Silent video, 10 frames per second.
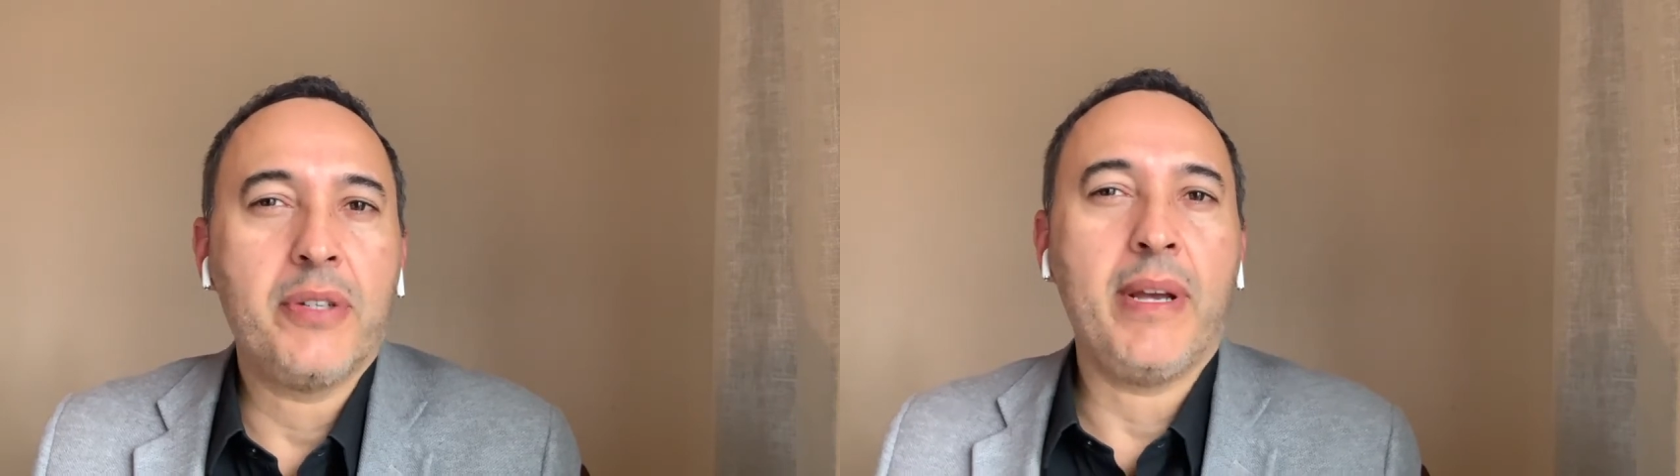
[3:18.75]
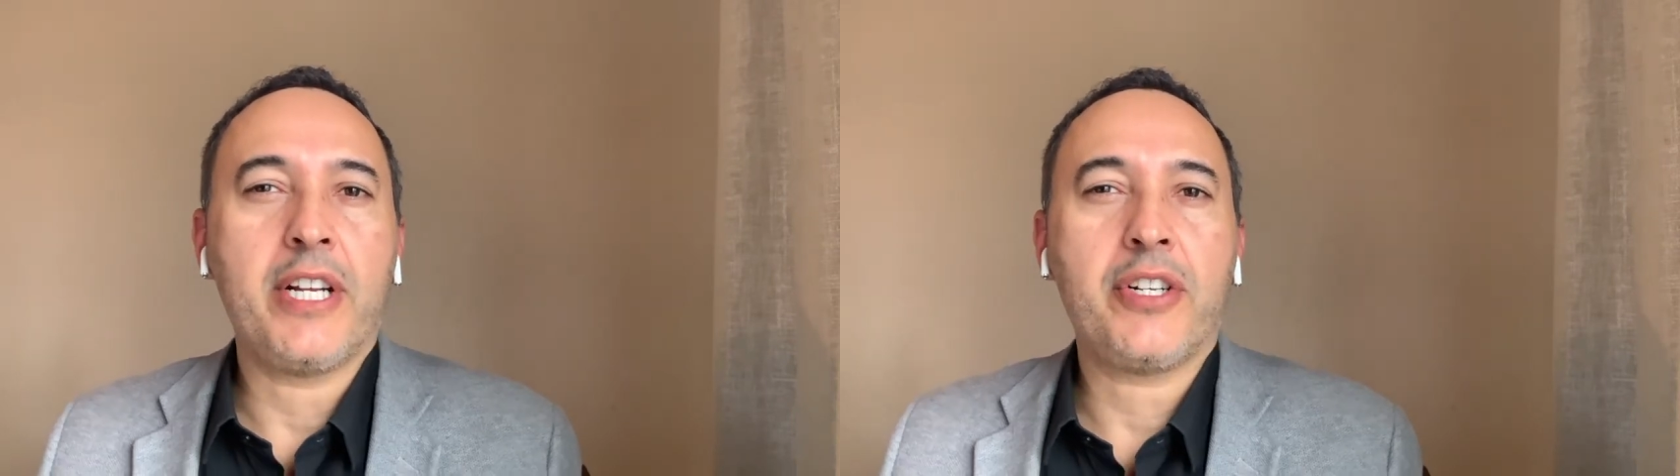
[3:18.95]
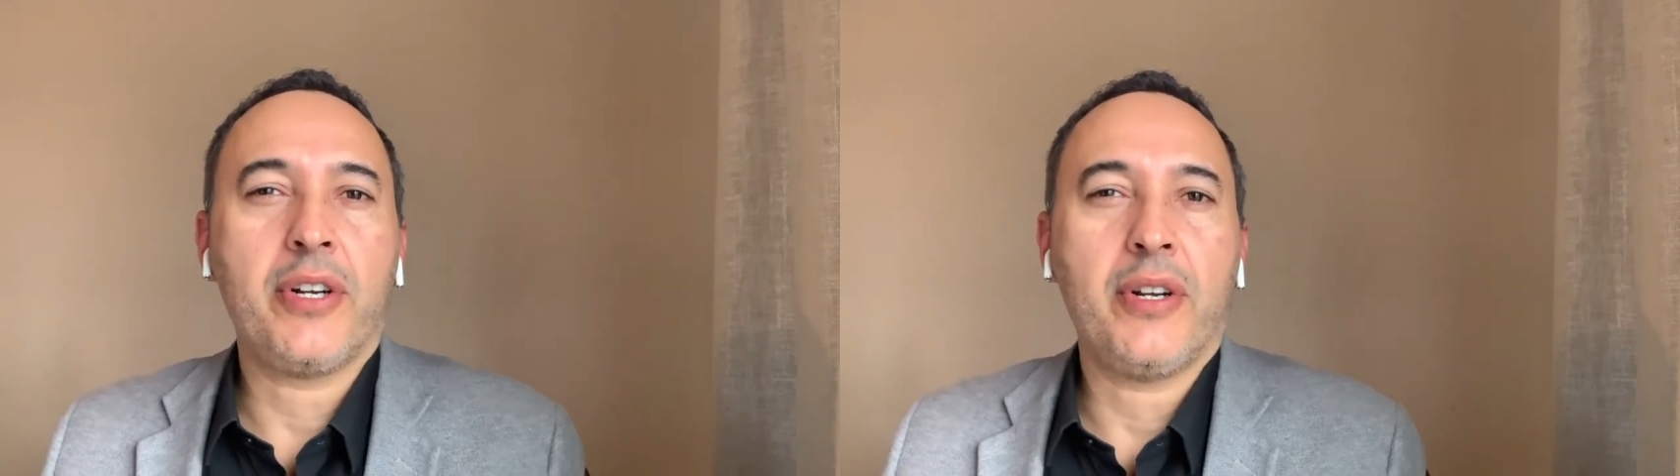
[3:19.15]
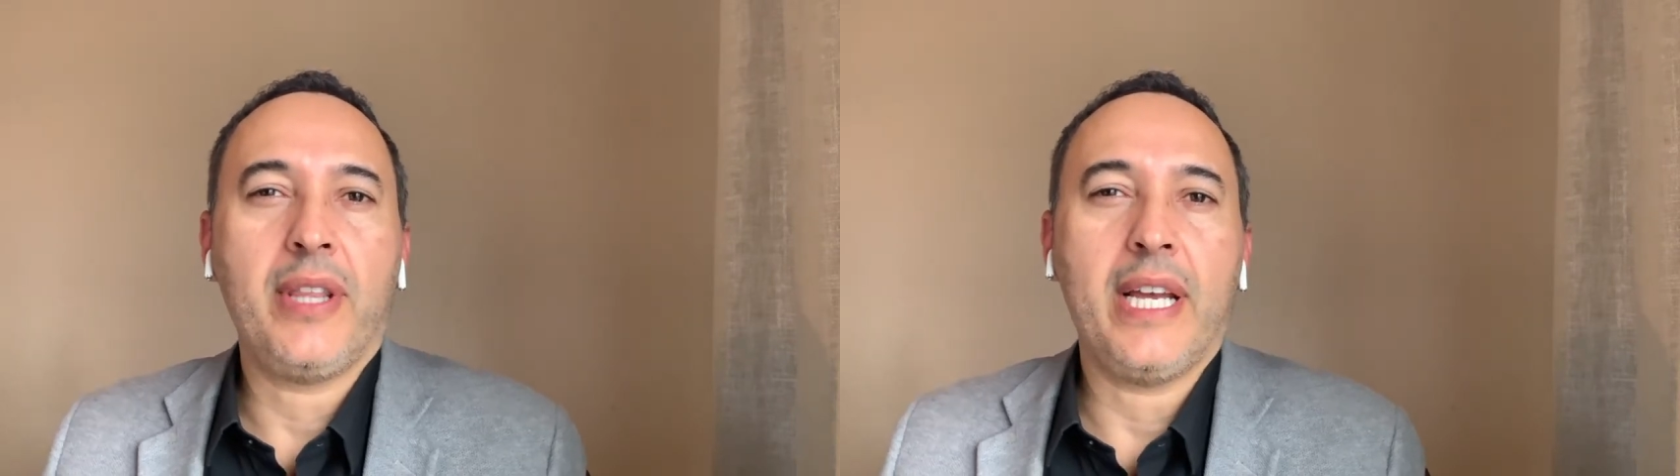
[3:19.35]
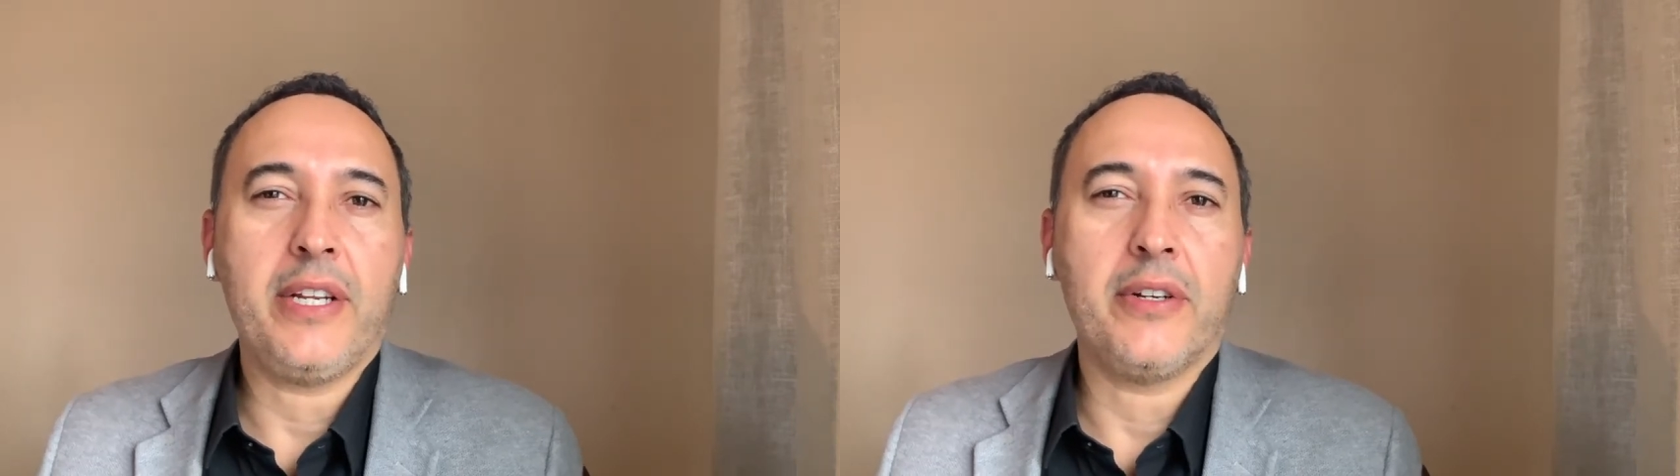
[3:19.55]
make sure
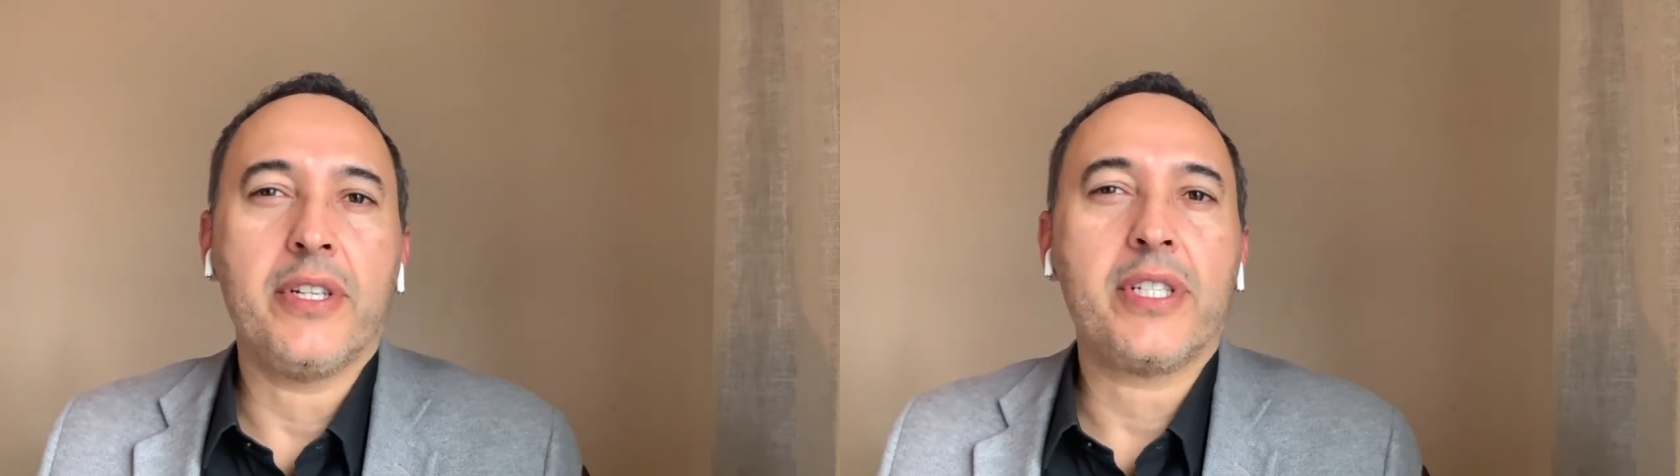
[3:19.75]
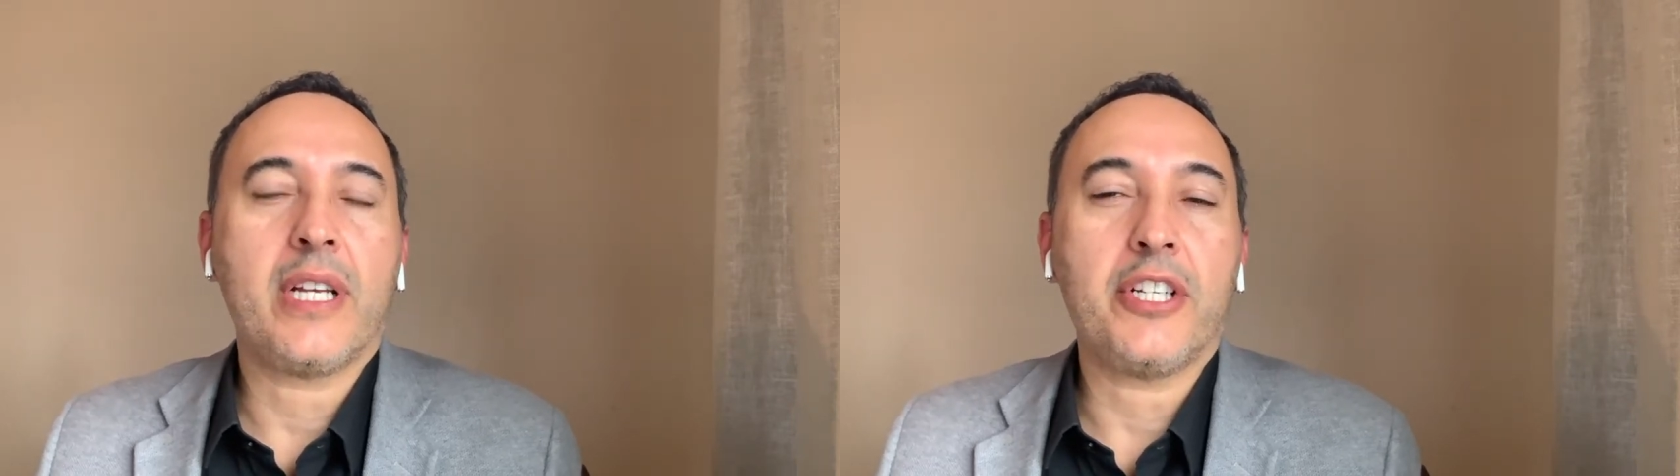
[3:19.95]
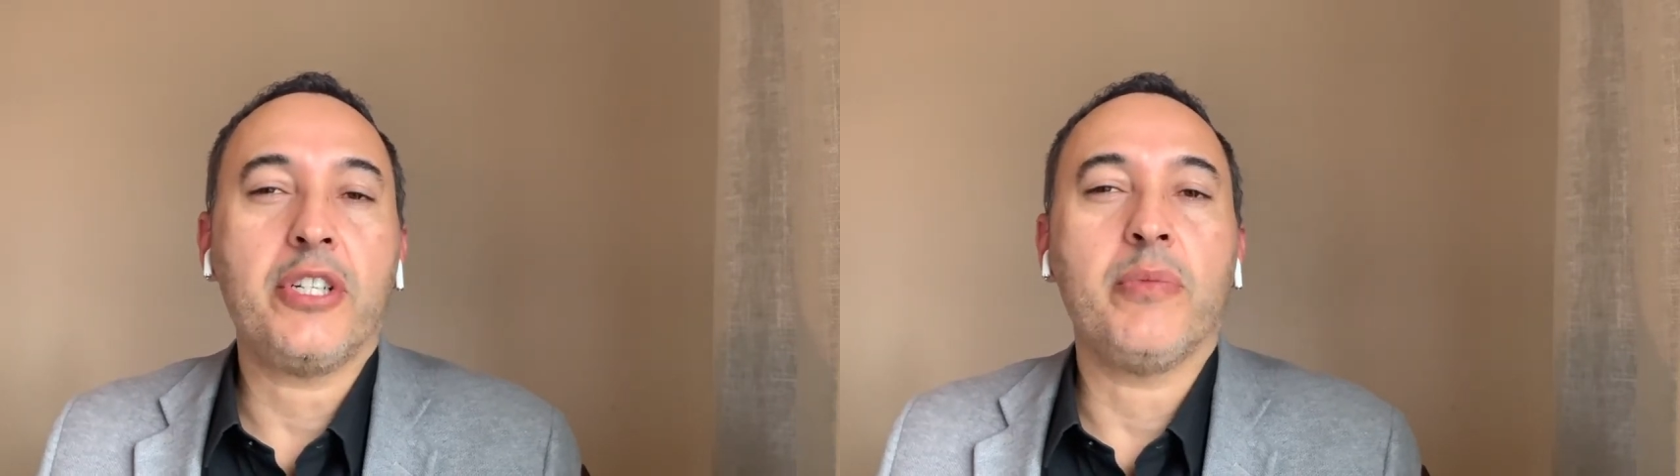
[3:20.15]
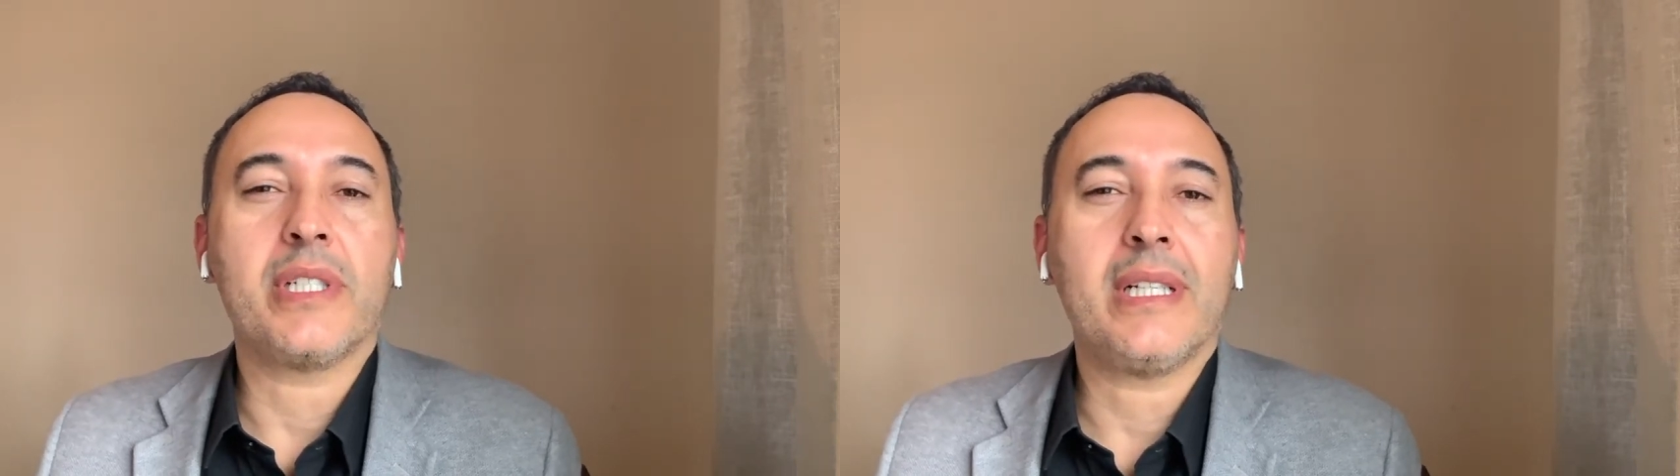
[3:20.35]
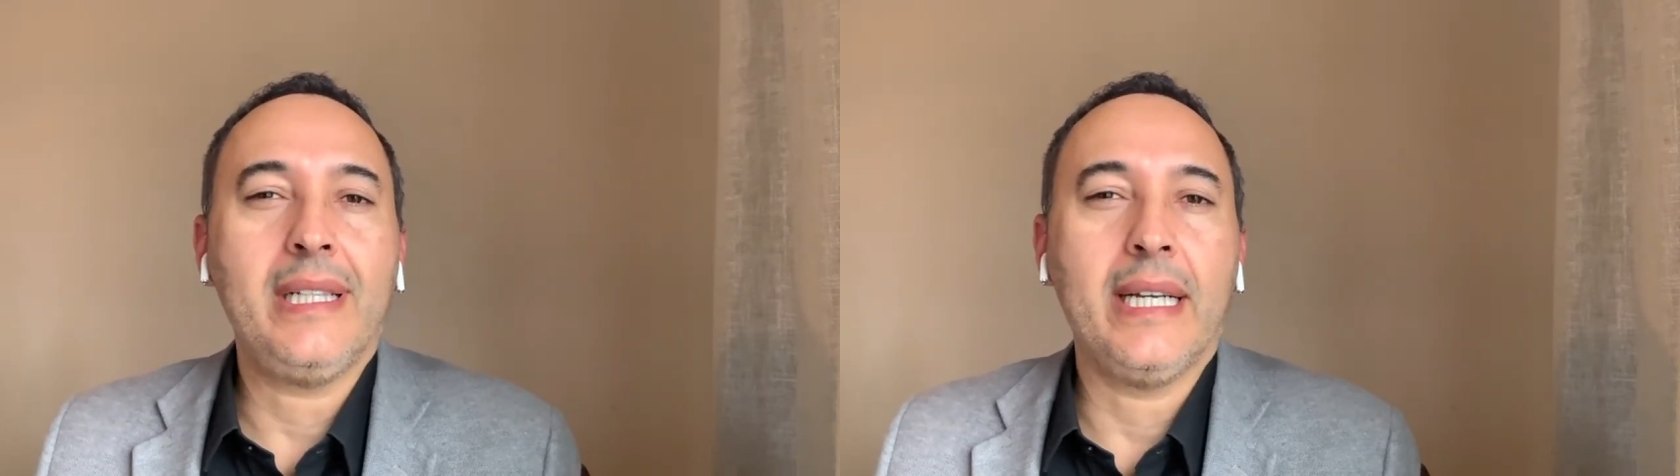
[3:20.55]
that your discussion was
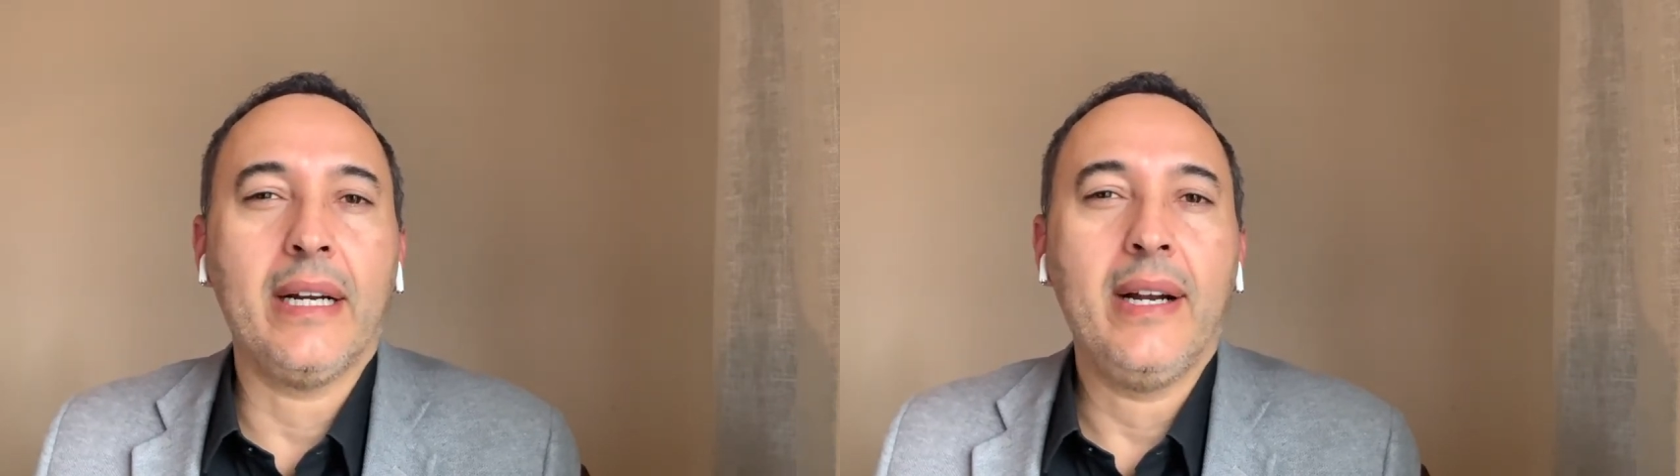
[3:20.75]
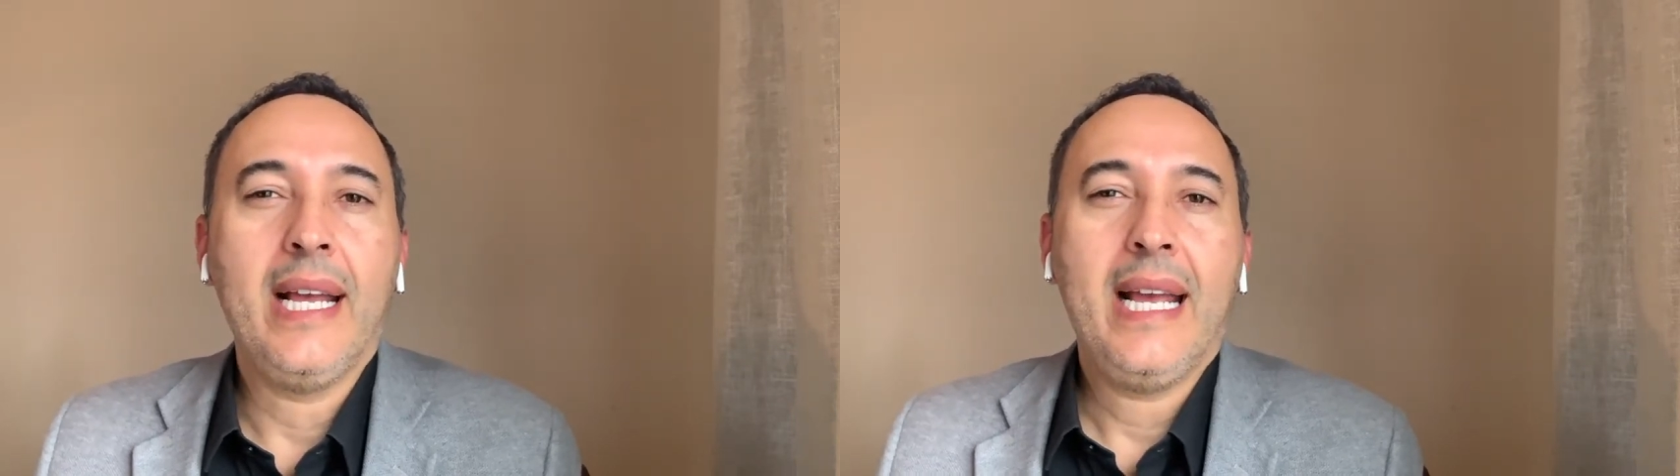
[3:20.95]
clear,